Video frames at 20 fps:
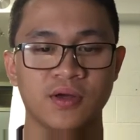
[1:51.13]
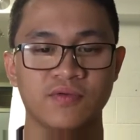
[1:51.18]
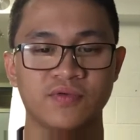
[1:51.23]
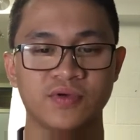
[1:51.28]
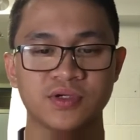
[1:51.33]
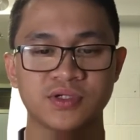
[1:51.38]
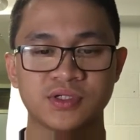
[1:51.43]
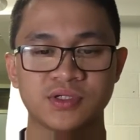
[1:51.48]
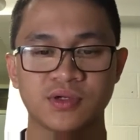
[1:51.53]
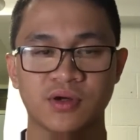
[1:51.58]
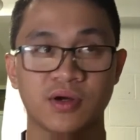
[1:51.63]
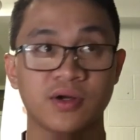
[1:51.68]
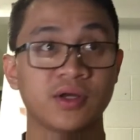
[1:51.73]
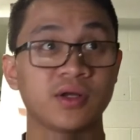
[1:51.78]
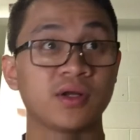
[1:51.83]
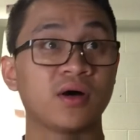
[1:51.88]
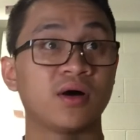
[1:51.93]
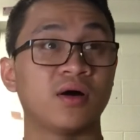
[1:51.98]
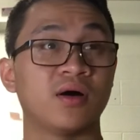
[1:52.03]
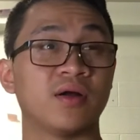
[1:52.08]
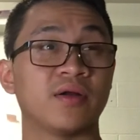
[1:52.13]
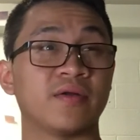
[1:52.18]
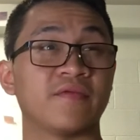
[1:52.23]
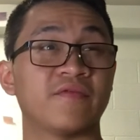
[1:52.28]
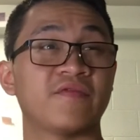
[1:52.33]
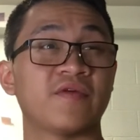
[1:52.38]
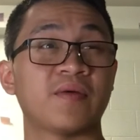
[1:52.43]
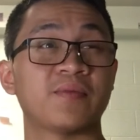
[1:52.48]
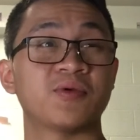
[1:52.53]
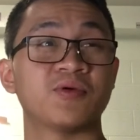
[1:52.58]
First started
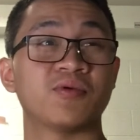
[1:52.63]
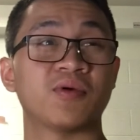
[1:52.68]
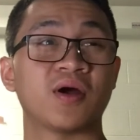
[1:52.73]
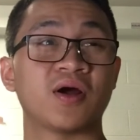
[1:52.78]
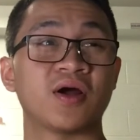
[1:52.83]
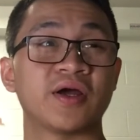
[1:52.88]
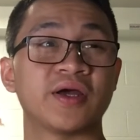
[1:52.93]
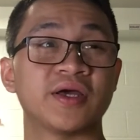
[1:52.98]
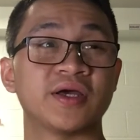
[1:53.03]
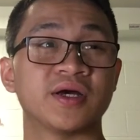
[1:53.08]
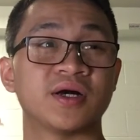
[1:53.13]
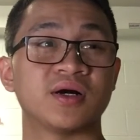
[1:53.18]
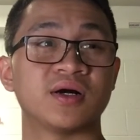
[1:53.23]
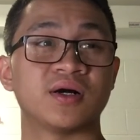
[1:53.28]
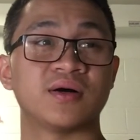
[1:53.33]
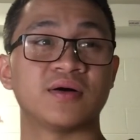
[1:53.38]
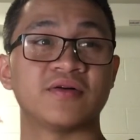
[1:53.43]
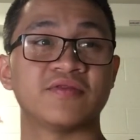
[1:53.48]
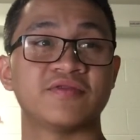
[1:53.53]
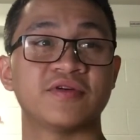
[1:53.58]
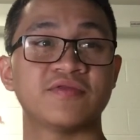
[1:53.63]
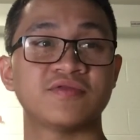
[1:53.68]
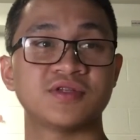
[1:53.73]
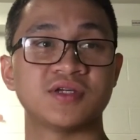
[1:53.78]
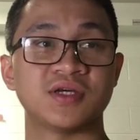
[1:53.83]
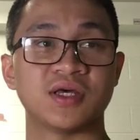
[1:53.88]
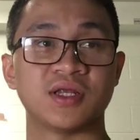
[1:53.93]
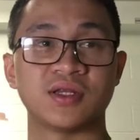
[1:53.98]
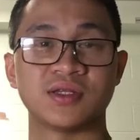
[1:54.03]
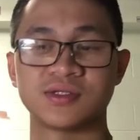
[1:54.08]
on February
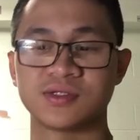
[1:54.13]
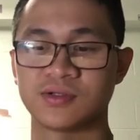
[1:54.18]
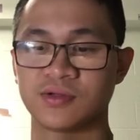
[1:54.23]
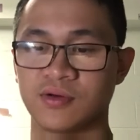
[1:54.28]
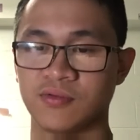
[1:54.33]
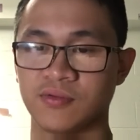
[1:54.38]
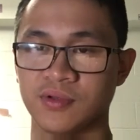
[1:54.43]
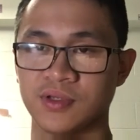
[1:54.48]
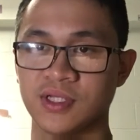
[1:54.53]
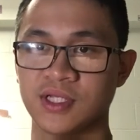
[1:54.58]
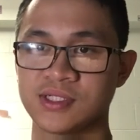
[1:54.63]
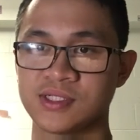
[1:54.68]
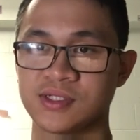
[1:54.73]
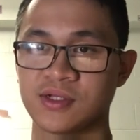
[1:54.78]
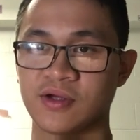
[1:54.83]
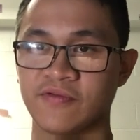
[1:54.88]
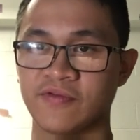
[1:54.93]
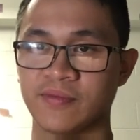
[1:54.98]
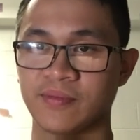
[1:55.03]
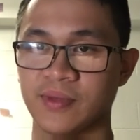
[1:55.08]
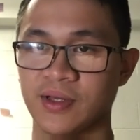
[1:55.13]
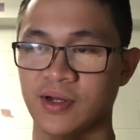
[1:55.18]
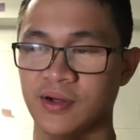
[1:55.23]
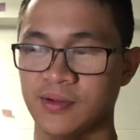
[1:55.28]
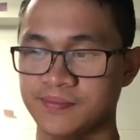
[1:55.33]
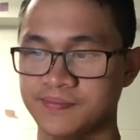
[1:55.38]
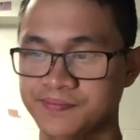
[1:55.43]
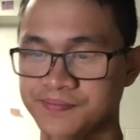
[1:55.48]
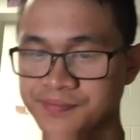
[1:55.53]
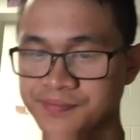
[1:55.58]
15th, so let's start from there.